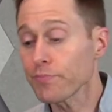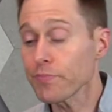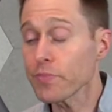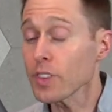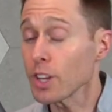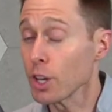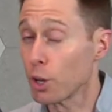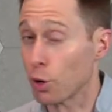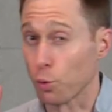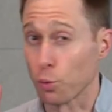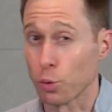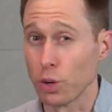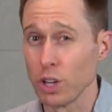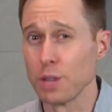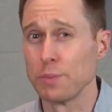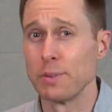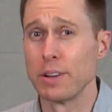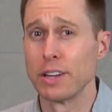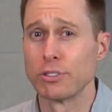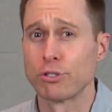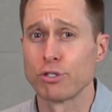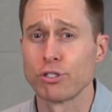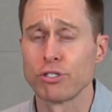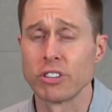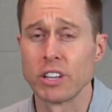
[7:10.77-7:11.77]
It'll really be
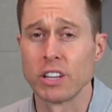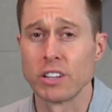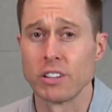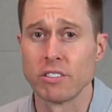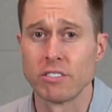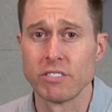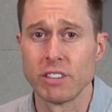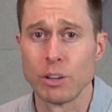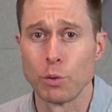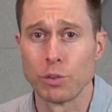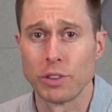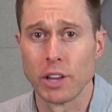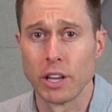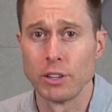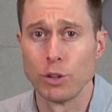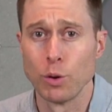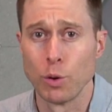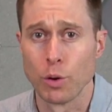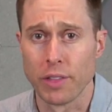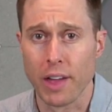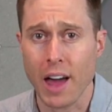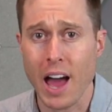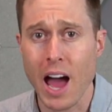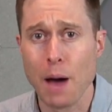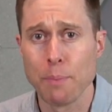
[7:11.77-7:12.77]
interesting to see what they do
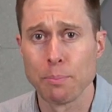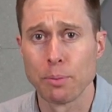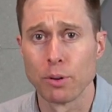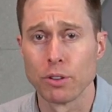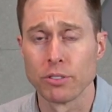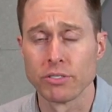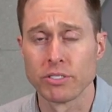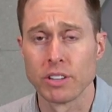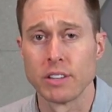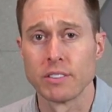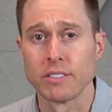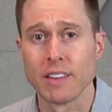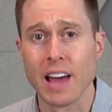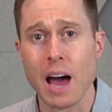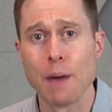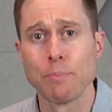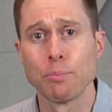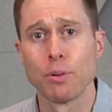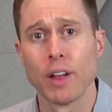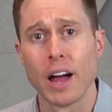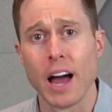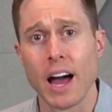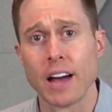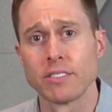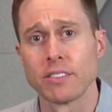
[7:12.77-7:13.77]
with Apple since Apple
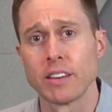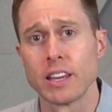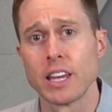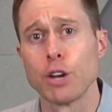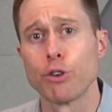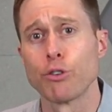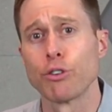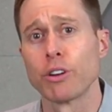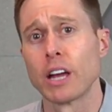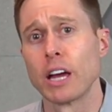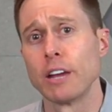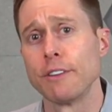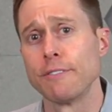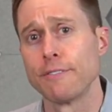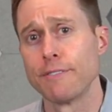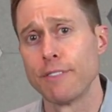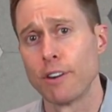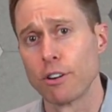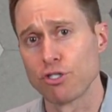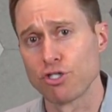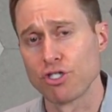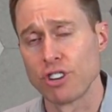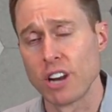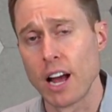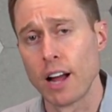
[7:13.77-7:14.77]
has a hearing aid
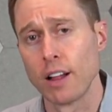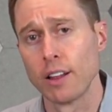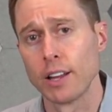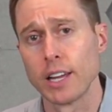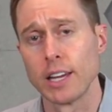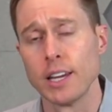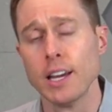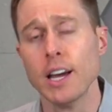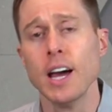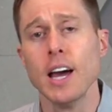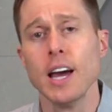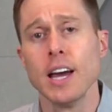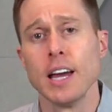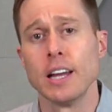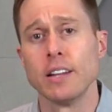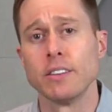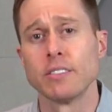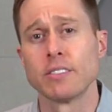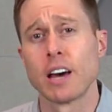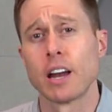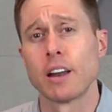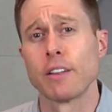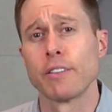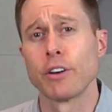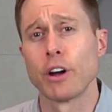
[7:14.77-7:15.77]
functionality
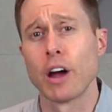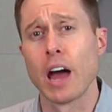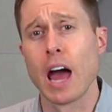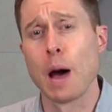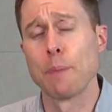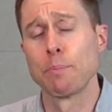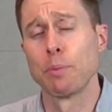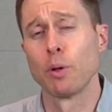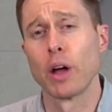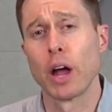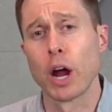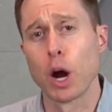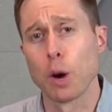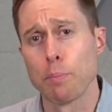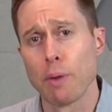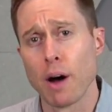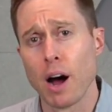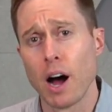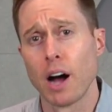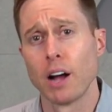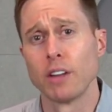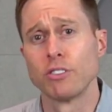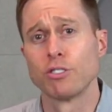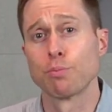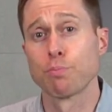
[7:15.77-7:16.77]
inside of their Apple
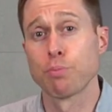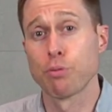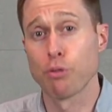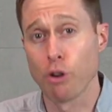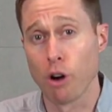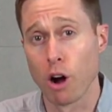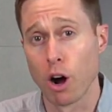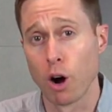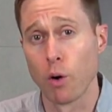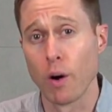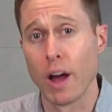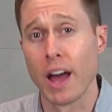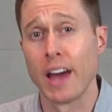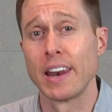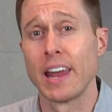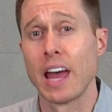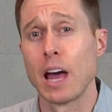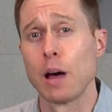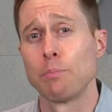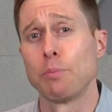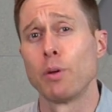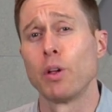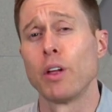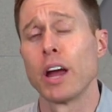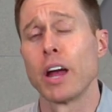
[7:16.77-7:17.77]
AirPods Pro and
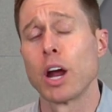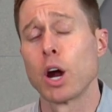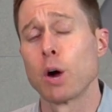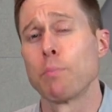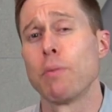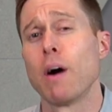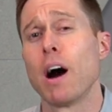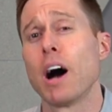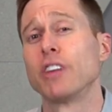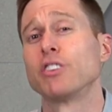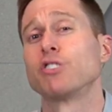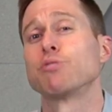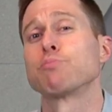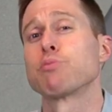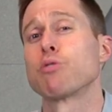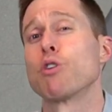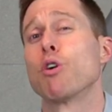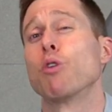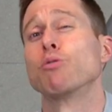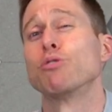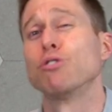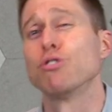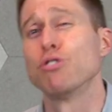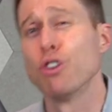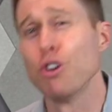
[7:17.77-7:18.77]
Apple AirPods Pro
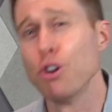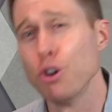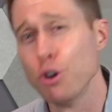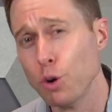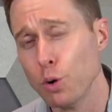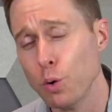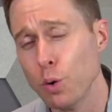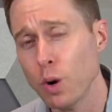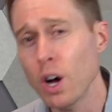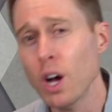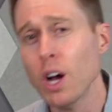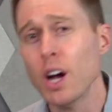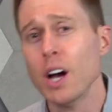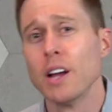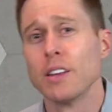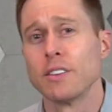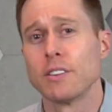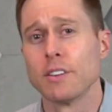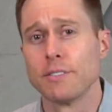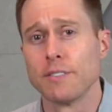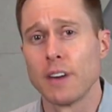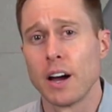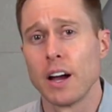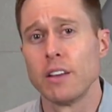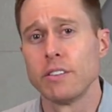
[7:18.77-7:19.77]
2
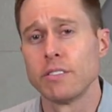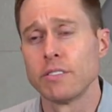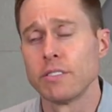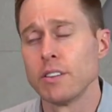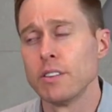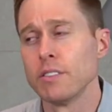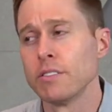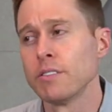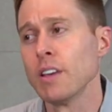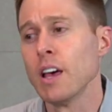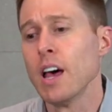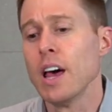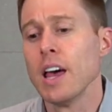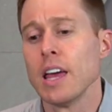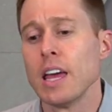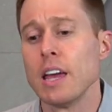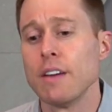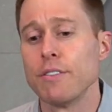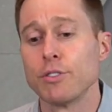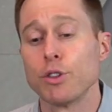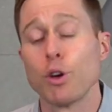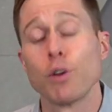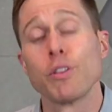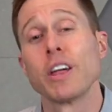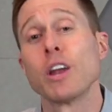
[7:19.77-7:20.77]
devices, even
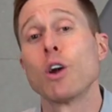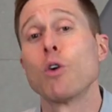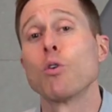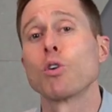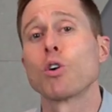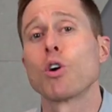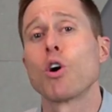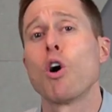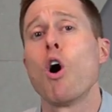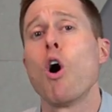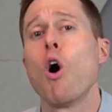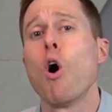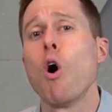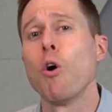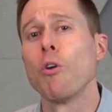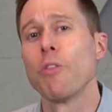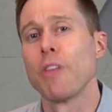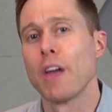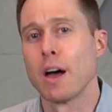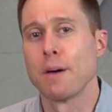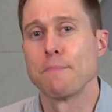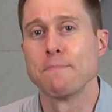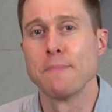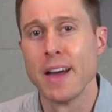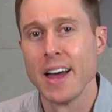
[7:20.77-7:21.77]
though they don't call
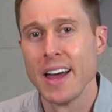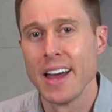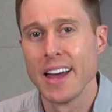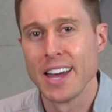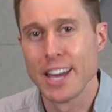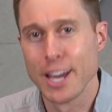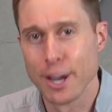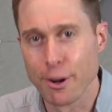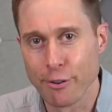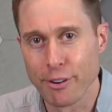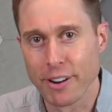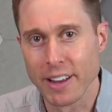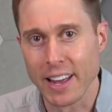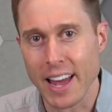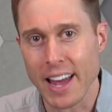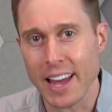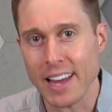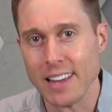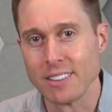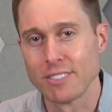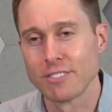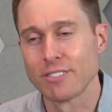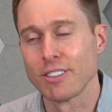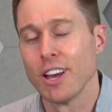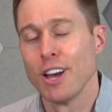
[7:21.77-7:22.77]
them hearing
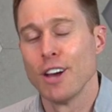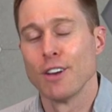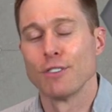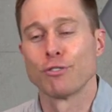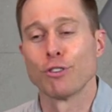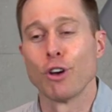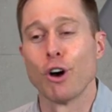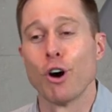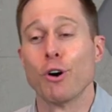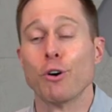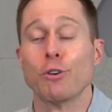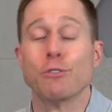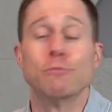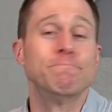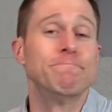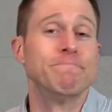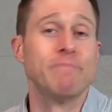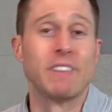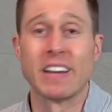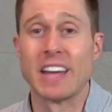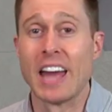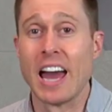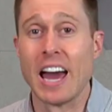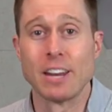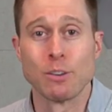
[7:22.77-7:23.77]
aids. So,
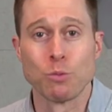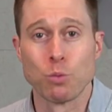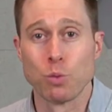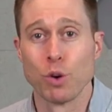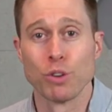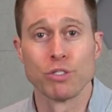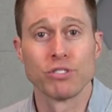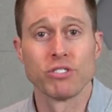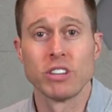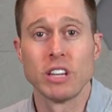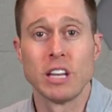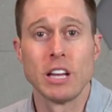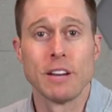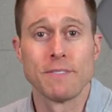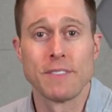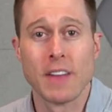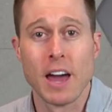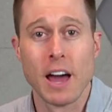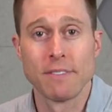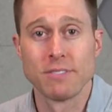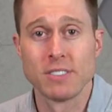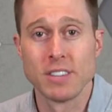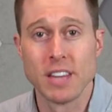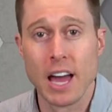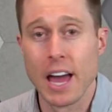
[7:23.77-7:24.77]
again, we'll see if the
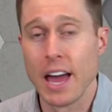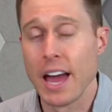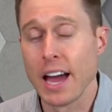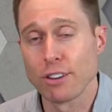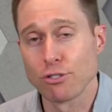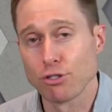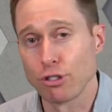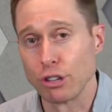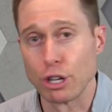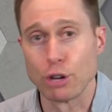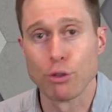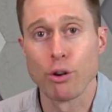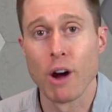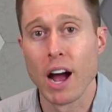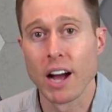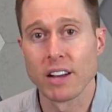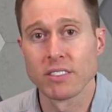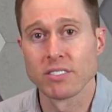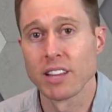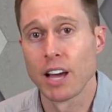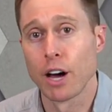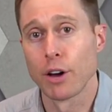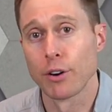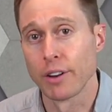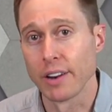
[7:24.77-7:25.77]
FDA actually cracks
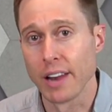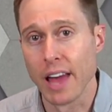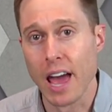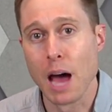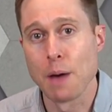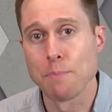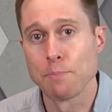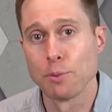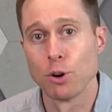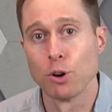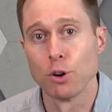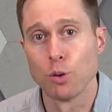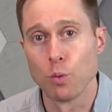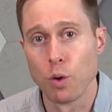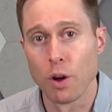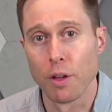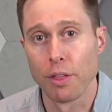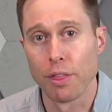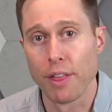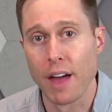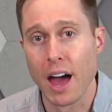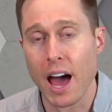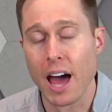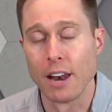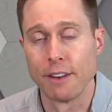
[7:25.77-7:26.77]
down on Apple with
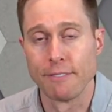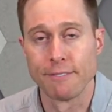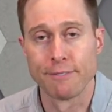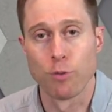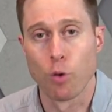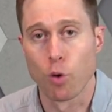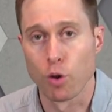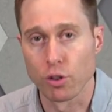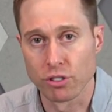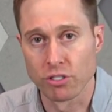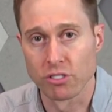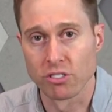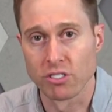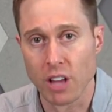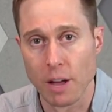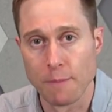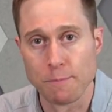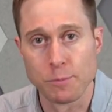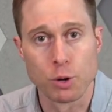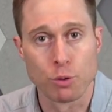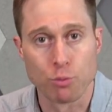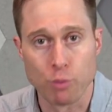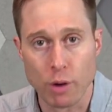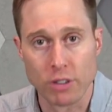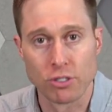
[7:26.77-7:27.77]
that and forces them
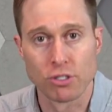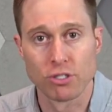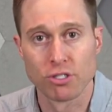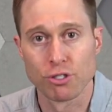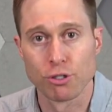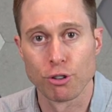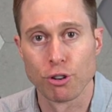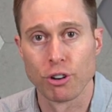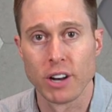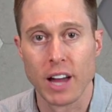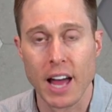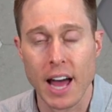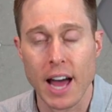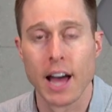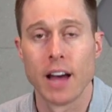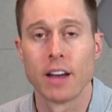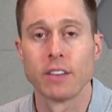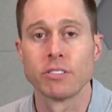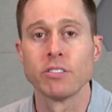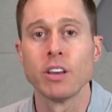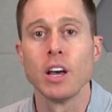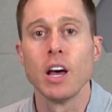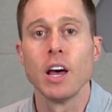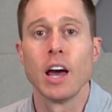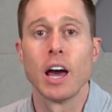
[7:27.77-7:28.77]
to register it as
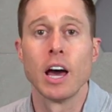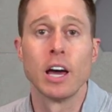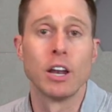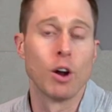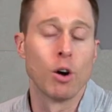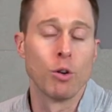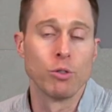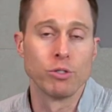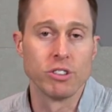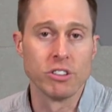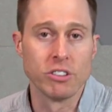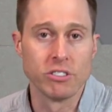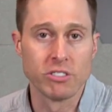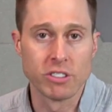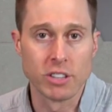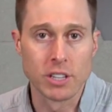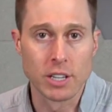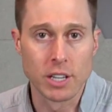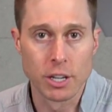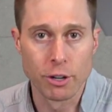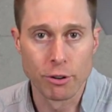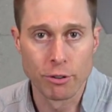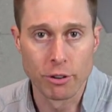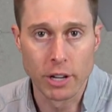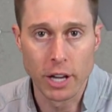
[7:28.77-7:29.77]
an OTC
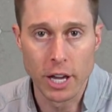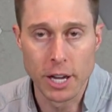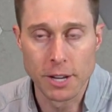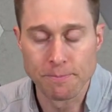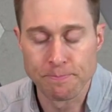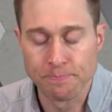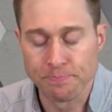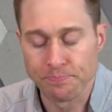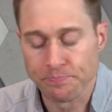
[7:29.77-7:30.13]
hearing aid.